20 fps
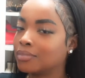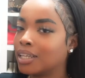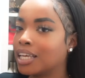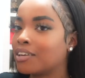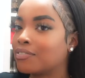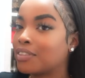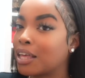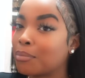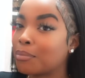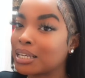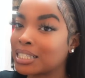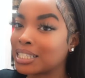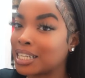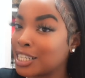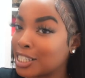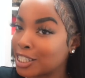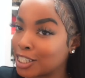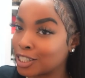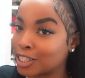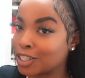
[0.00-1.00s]
If that makes
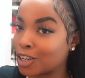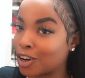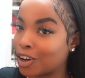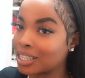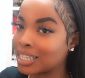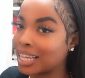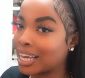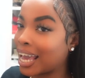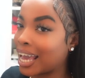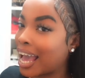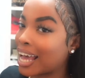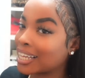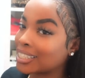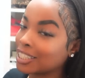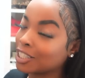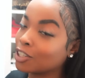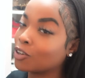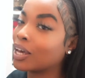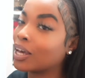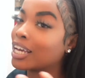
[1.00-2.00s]
any sense at all, it like adds
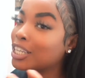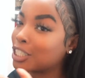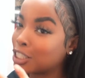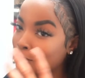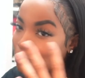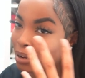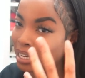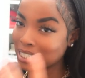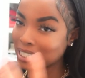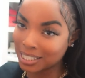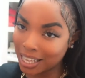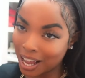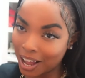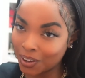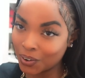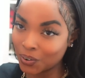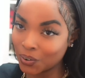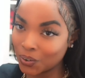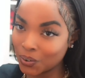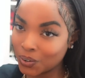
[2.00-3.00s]
a little edge to my
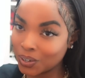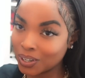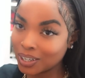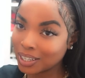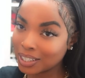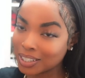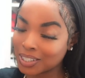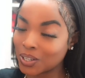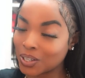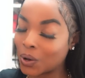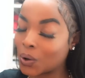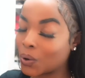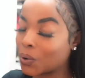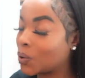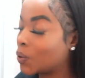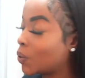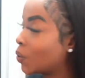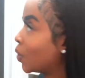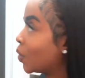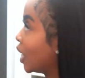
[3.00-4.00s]
style. So,
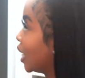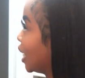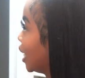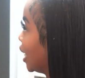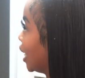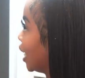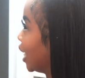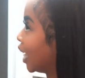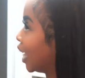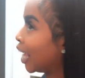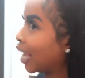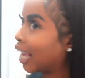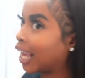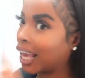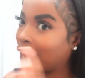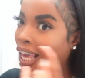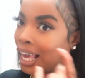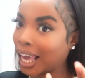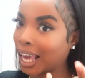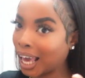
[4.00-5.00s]

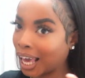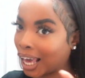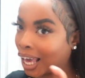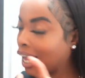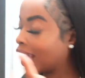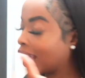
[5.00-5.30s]
yeah.